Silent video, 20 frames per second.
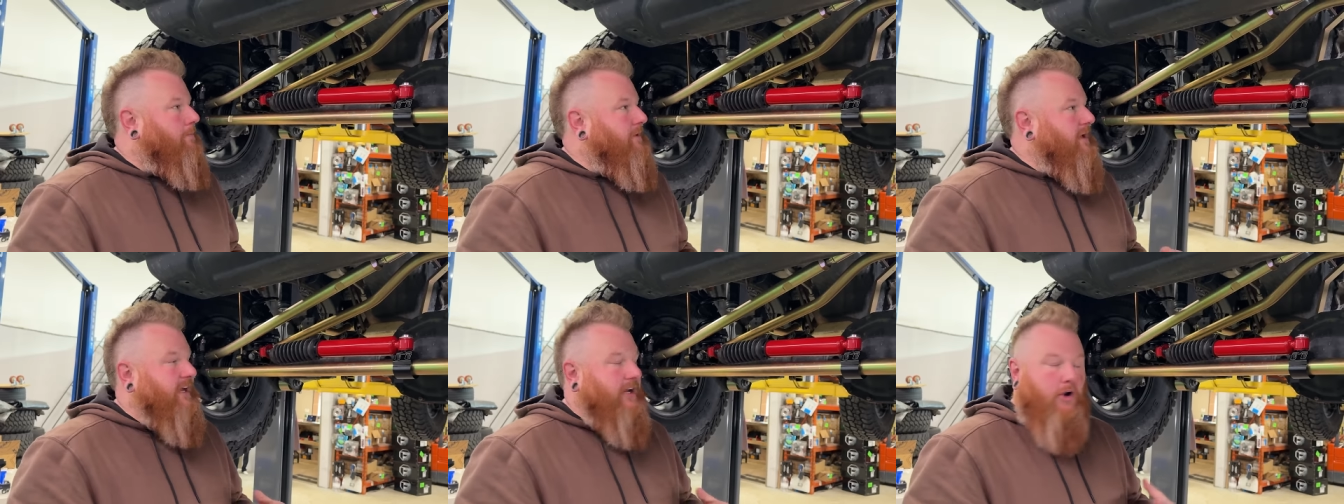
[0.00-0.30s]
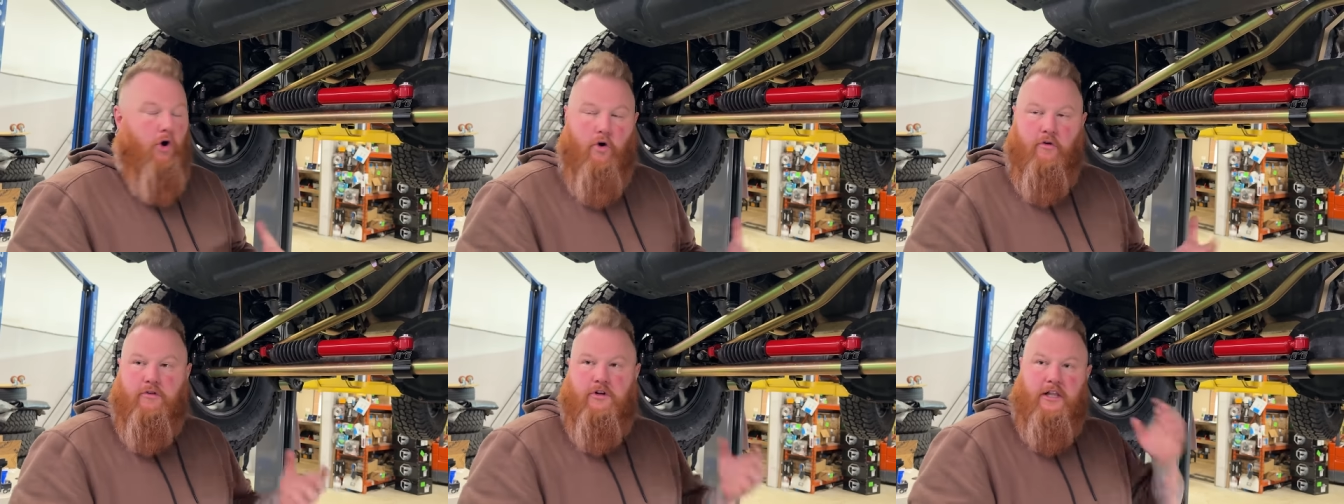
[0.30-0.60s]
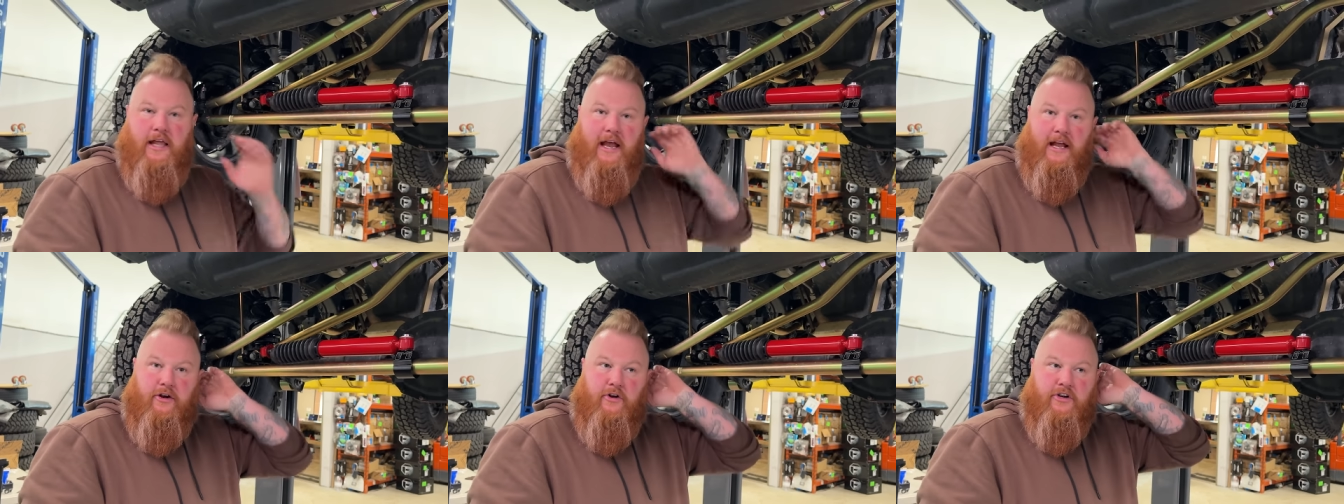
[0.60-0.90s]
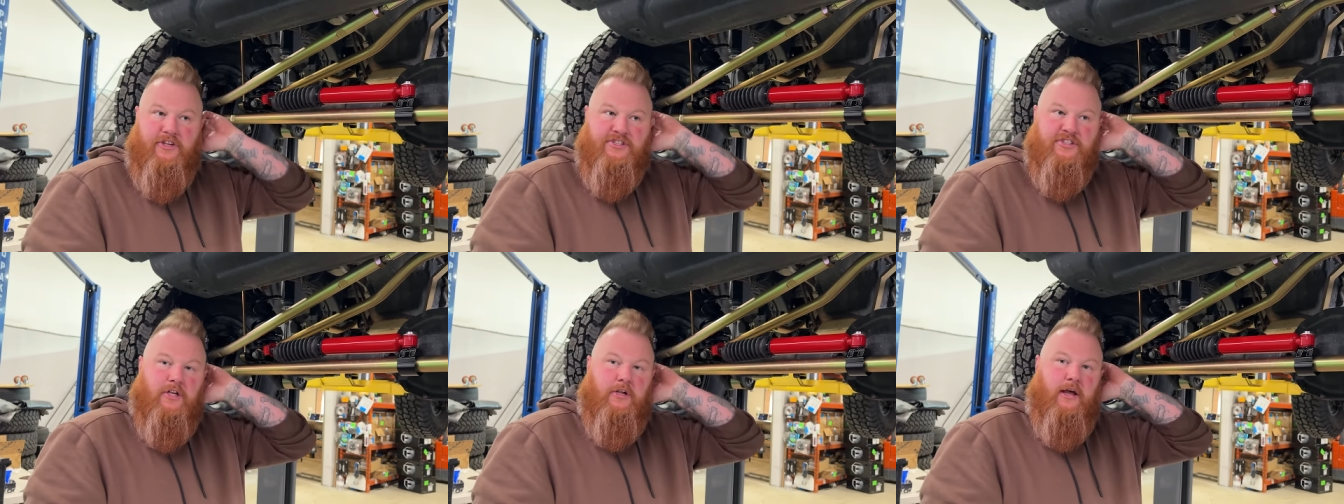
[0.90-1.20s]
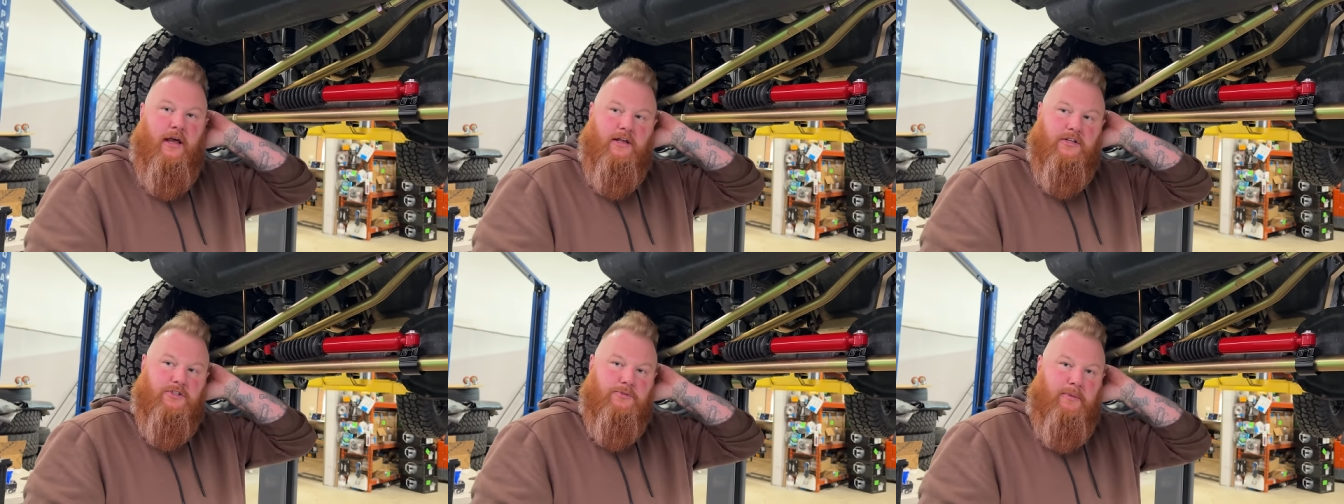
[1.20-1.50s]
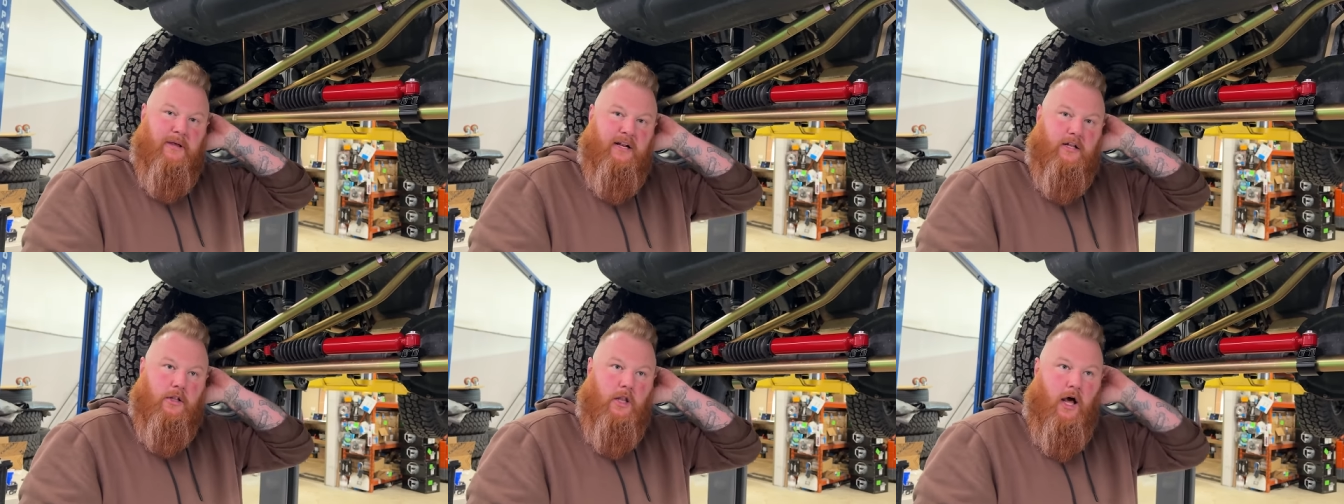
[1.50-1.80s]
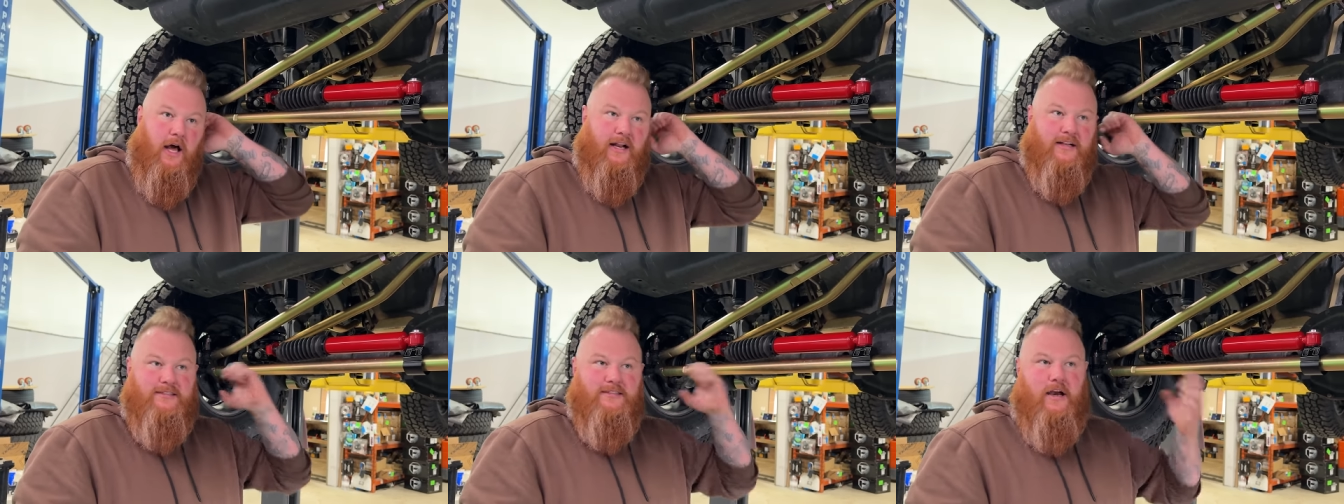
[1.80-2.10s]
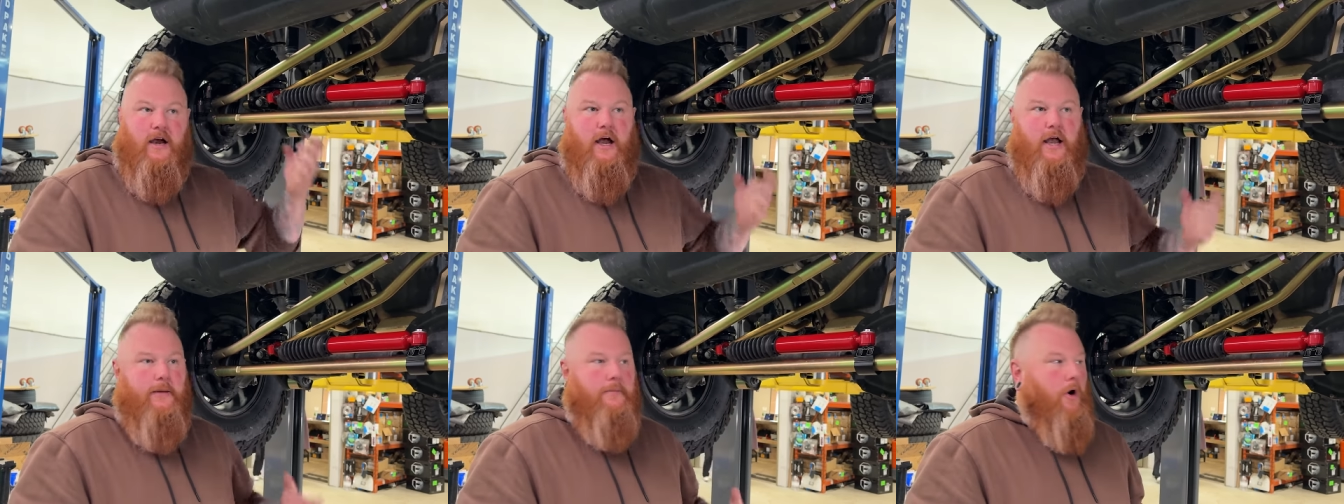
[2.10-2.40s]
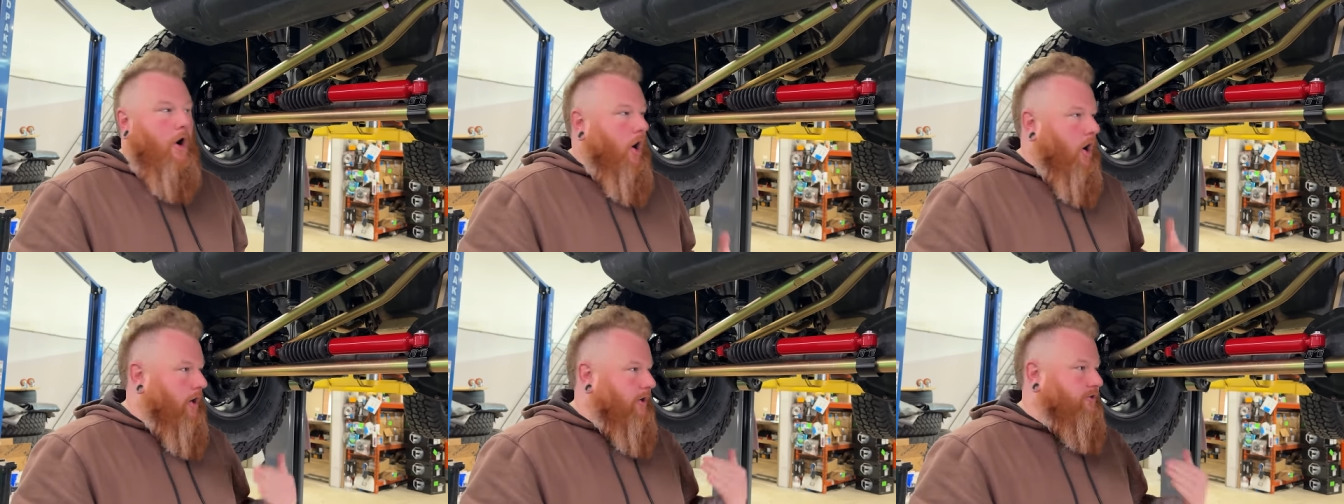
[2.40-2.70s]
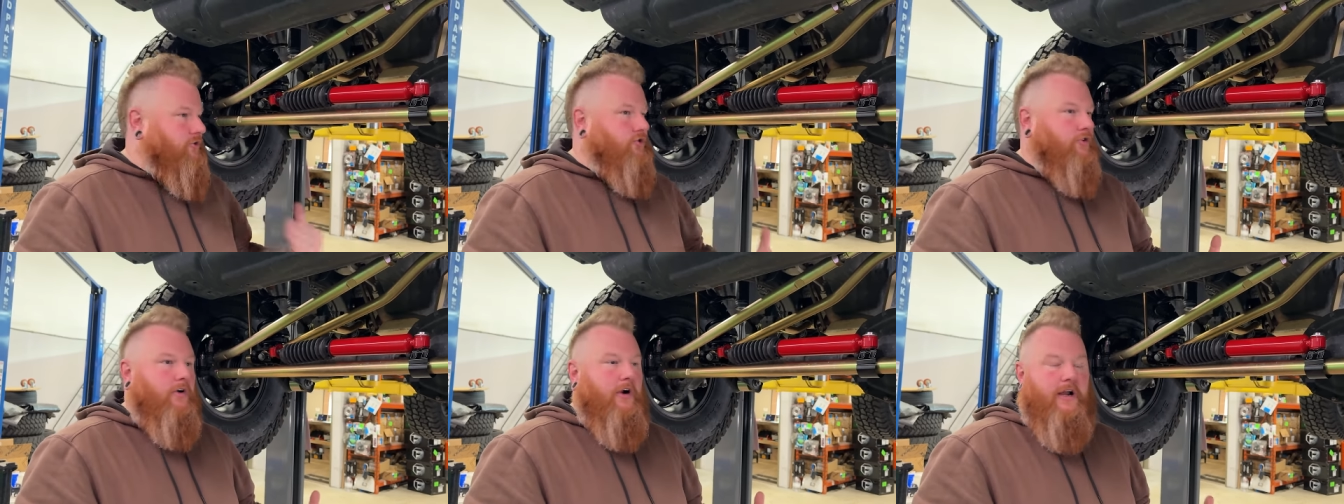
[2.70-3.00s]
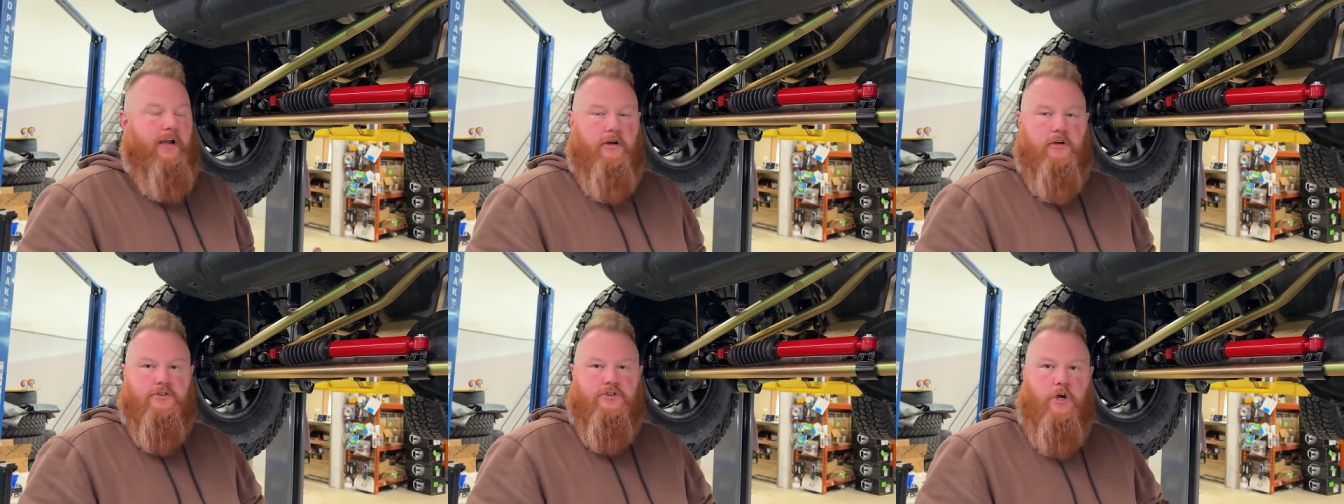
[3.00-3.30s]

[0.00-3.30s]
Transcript: being an overlander, he's gonna have to spend a lot of time on trails,